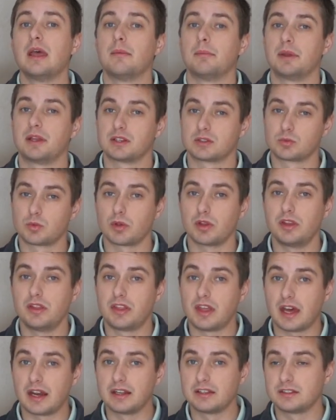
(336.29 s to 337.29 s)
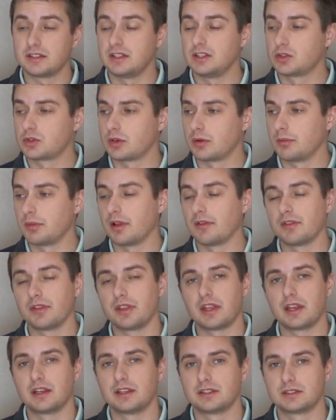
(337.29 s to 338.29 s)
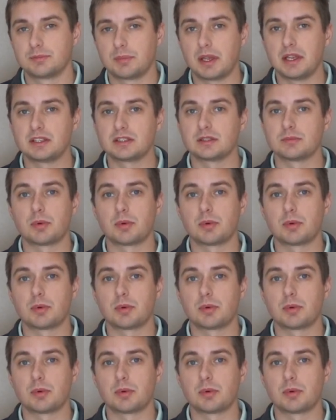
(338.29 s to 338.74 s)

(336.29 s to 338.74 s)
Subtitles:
because really that is the trim level that it is based